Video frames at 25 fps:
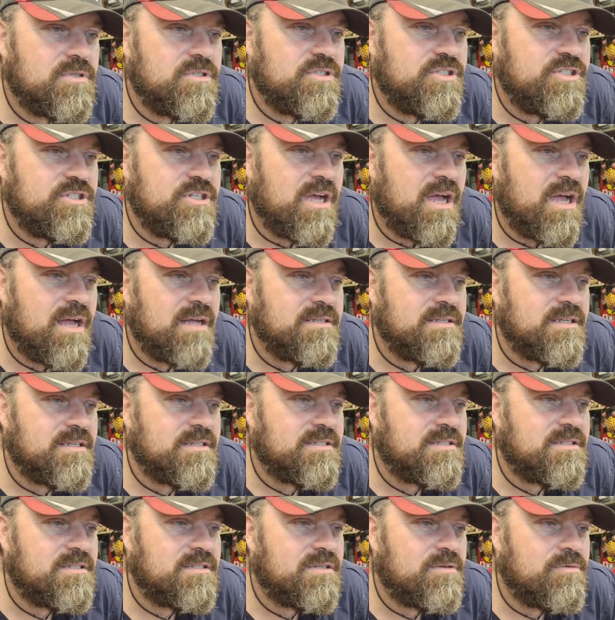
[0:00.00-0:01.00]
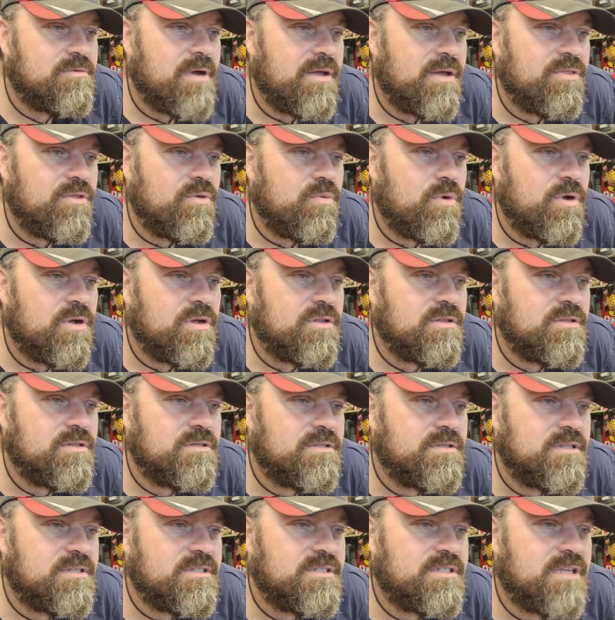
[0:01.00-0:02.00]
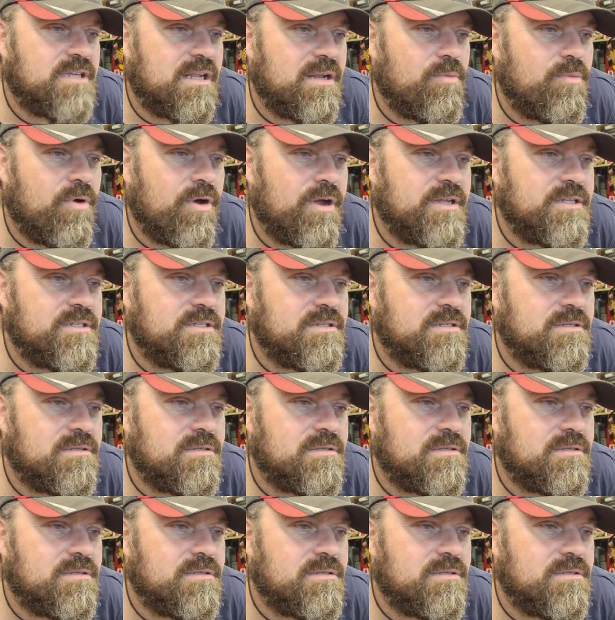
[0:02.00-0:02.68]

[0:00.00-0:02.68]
jihadists around the world that celebrate.